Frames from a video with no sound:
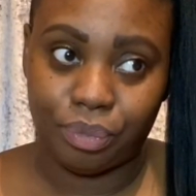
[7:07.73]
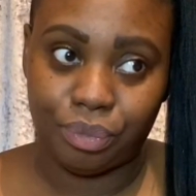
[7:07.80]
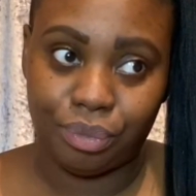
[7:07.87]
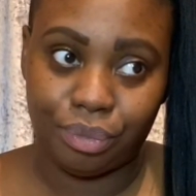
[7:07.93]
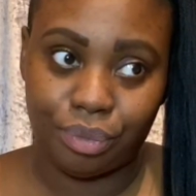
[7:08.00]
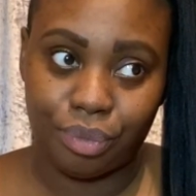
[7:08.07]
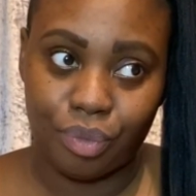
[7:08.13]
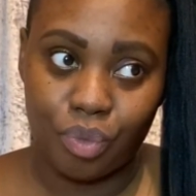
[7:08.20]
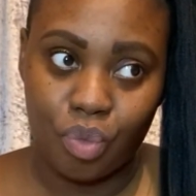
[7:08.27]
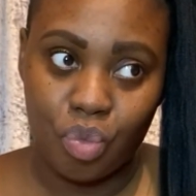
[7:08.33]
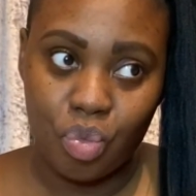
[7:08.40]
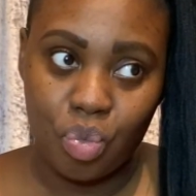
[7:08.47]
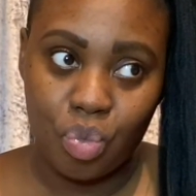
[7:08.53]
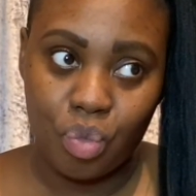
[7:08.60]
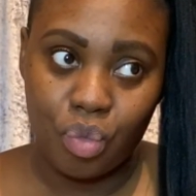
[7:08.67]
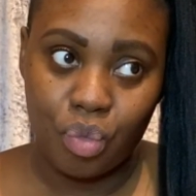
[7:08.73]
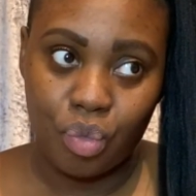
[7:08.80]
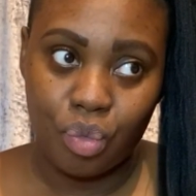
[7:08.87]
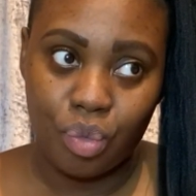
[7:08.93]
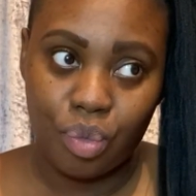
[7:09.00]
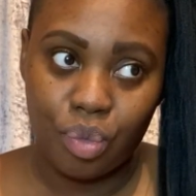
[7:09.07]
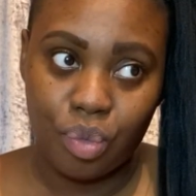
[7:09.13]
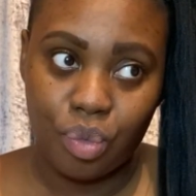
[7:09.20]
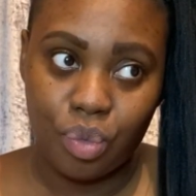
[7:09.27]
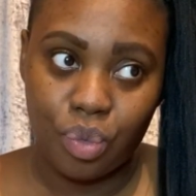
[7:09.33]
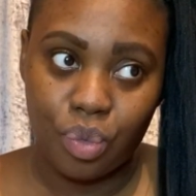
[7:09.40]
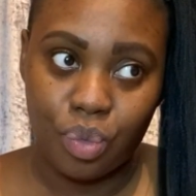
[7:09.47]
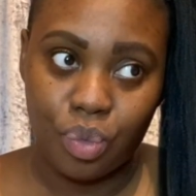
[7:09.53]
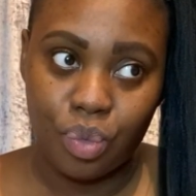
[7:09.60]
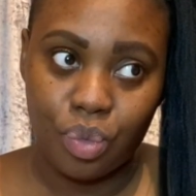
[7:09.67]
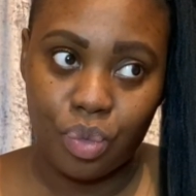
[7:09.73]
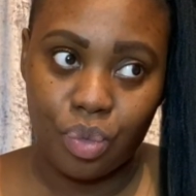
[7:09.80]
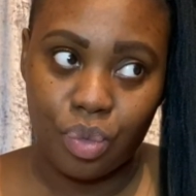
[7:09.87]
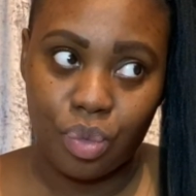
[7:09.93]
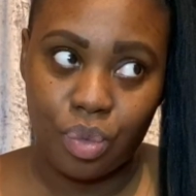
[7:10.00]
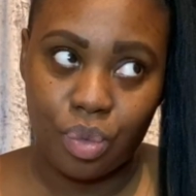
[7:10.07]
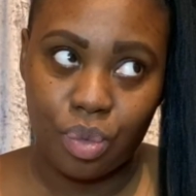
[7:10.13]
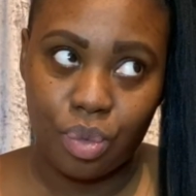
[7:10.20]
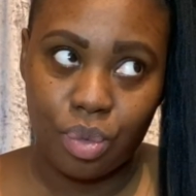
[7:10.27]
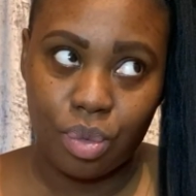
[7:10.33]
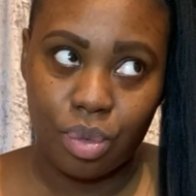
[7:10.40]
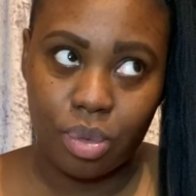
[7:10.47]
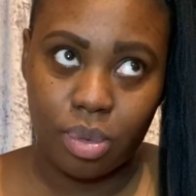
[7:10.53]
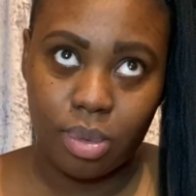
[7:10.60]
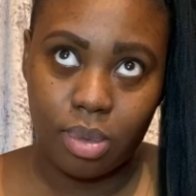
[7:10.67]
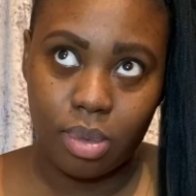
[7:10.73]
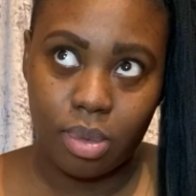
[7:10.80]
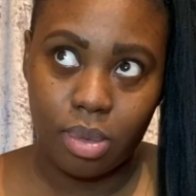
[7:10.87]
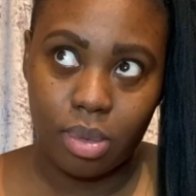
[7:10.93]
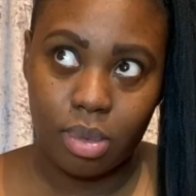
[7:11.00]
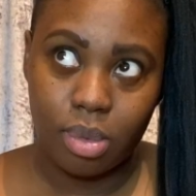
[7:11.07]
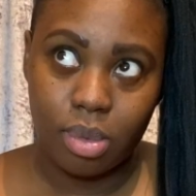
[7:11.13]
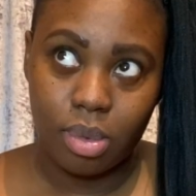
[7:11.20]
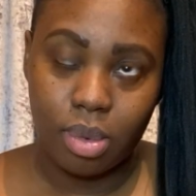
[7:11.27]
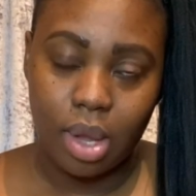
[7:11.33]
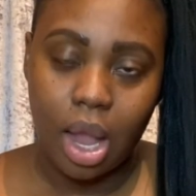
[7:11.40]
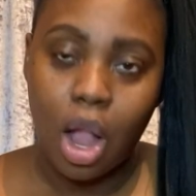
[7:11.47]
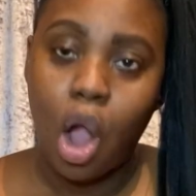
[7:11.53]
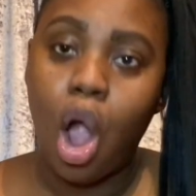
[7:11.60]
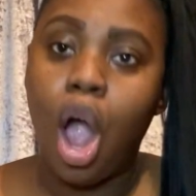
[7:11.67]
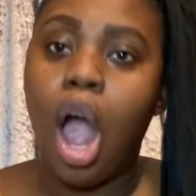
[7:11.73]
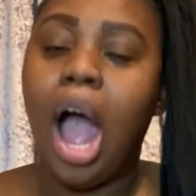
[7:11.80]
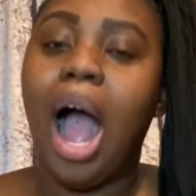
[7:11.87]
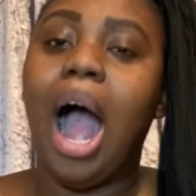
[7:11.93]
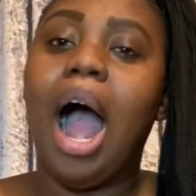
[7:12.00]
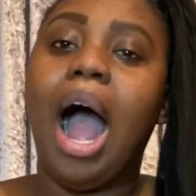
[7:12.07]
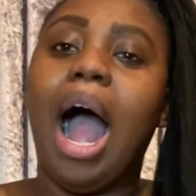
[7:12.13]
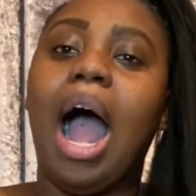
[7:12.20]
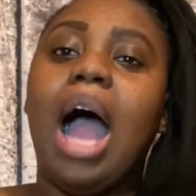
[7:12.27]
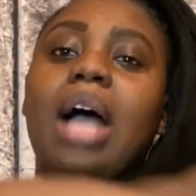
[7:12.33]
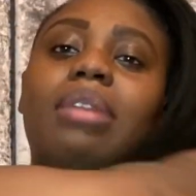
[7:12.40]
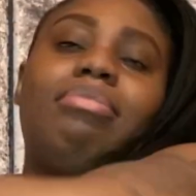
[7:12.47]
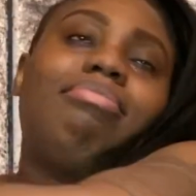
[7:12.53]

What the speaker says: Nothing is said.